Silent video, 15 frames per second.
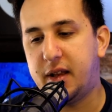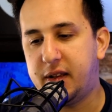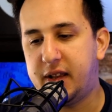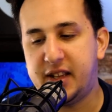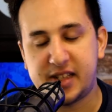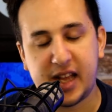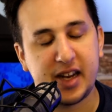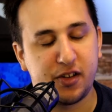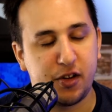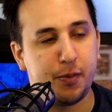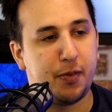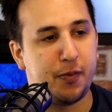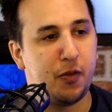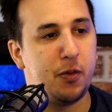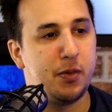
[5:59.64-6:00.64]
he's had good
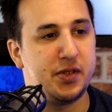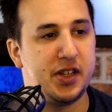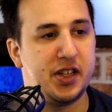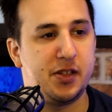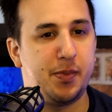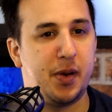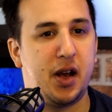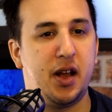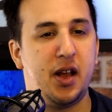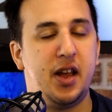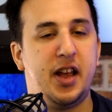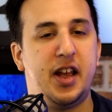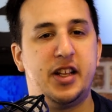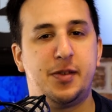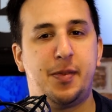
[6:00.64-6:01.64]
performances, but
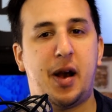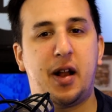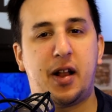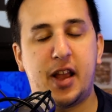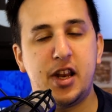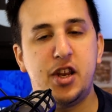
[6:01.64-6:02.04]
it's about can